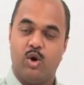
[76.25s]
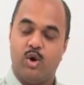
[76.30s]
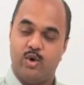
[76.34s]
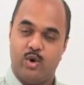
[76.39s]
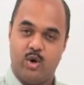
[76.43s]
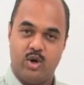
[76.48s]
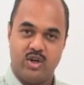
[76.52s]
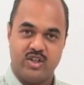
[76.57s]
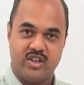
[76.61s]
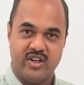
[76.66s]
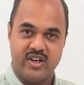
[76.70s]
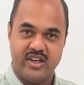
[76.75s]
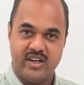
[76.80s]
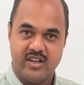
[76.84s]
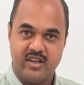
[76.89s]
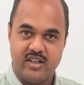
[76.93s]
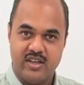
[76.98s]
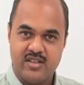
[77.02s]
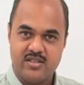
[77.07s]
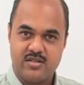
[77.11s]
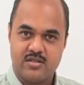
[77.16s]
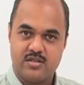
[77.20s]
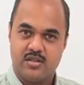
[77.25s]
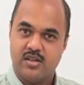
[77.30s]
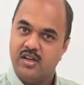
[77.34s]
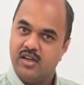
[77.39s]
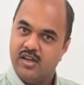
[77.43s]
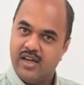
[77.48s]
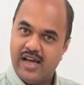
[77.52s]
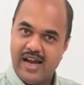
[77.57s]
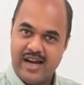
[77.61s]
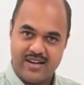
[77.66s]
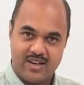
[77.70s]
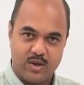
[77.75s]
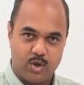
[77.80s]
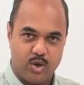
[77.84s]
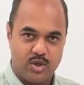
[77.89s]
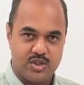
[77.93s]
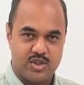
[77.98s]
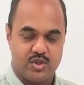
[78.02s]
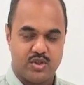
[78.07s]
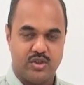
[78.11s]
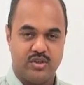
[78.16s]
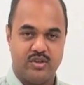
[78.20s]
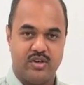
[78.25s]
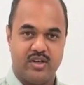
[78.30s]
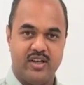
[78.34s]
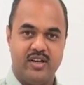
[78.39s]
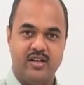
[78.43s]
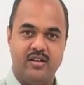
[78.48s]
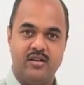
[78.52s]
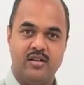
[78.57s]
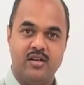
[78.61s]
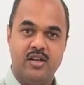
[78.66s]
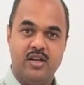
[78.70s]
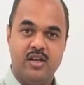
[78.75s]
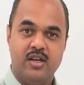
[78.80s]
on alternate days at a constant rate.